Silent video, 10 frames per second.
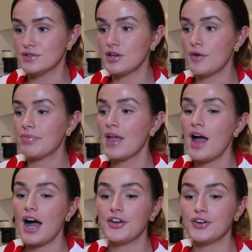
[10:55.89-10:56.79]
So
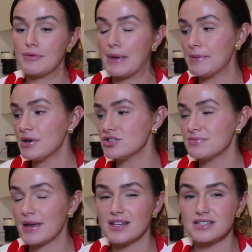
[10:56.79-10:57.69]
I don't know, maybe I'll
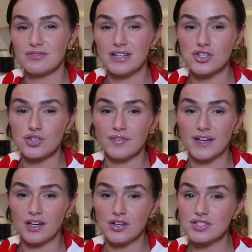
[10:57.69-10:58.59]
just make this a really short
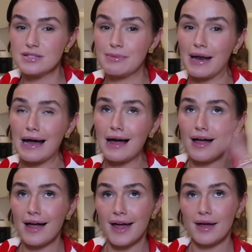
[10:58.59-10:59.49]
video just to be like,
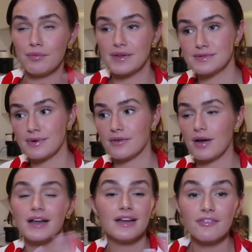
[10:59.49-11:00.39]
hi, this is
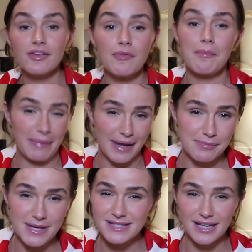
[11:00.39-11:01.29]
where I haven't even been
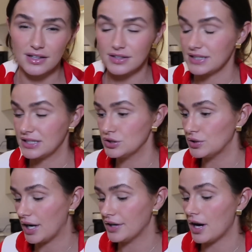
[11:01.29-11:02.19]
missing, because I do
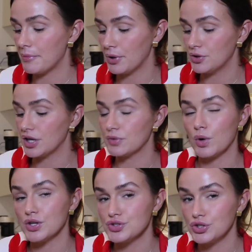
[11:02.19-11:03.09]
kind of upload like
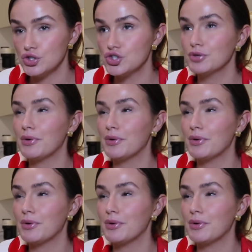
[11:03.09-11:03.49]
once on YouTube.